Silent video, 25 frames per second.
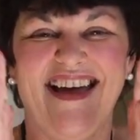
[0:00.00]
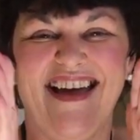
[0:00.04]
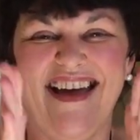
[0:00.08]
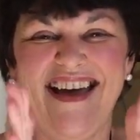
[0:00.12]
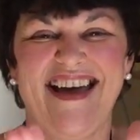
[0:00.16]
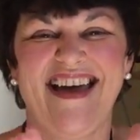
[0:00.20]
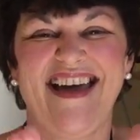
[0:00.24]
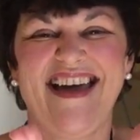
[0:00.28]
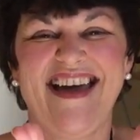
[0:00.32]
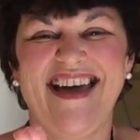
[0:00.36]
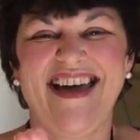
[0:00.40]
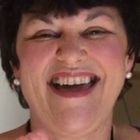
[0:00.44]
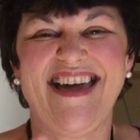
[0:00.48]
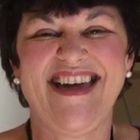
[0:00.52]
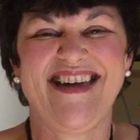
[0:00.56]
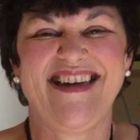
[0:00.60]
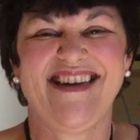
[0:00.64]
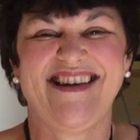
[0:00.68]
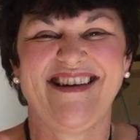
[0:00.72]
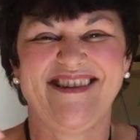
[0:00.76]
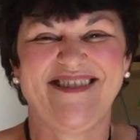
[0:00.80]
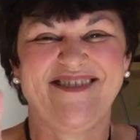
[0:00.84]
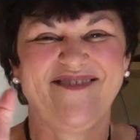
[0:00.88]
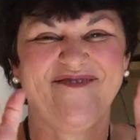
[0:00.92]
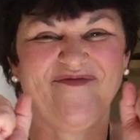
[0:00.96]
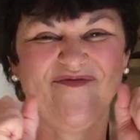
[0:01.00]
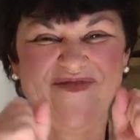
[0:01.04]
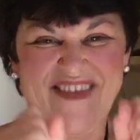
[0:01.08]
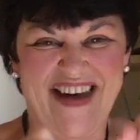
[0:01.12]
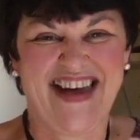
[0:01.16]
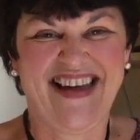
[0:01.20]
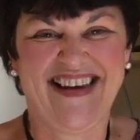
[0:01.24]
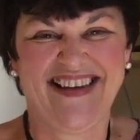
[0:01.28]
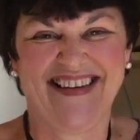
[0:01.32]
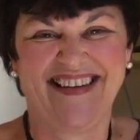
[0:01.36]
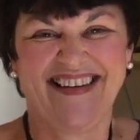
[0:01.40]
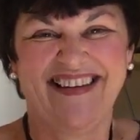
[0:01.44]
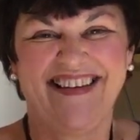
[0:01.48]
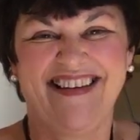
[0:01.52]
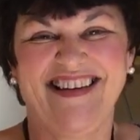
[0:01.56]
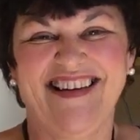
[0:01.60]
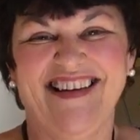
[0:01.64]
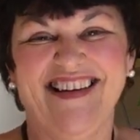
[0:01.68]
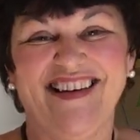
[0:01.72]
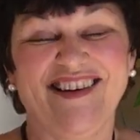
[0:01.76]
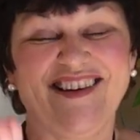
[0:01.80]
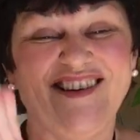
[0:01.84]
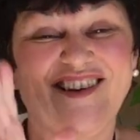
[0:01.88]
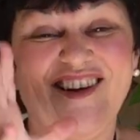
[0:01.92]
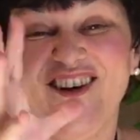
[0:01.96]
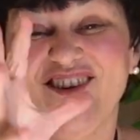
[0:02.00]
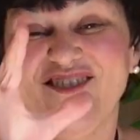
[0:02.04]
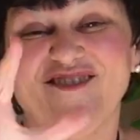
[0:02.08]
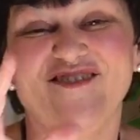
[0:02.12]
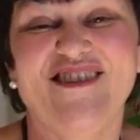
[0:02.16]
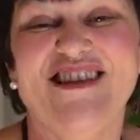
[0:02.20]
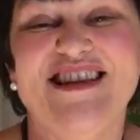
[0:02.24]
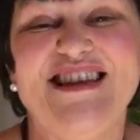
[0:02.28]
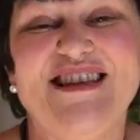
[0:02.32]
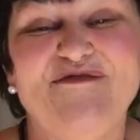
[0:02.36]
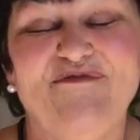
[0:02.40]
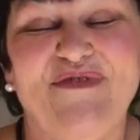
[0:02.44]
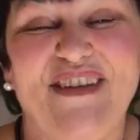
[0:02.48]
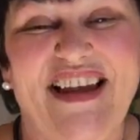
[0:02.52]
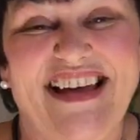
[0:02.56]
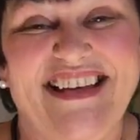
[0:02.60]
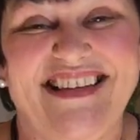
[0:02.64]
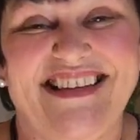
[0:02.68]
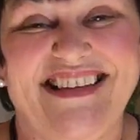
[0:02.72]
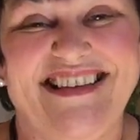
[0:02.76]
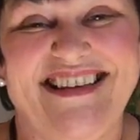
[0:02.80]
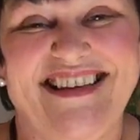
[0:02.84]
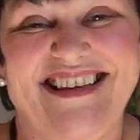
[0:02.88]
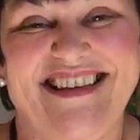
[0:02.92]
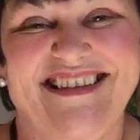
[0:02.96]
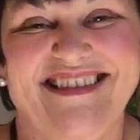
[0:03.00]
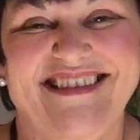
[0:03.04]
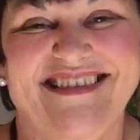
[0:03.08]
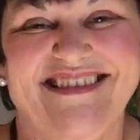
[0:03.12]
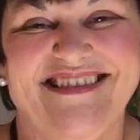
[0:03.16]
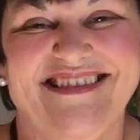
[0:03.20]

Amen. God really bless you.